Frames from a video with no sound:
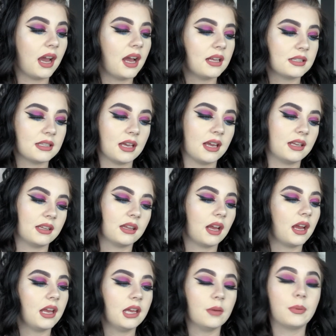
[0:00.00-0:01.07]
I said
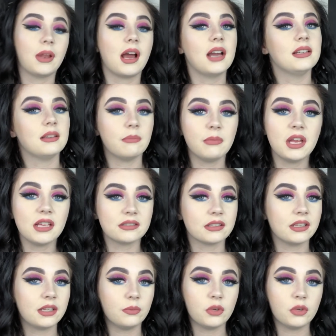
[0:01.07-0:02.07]
that it applied amazingly,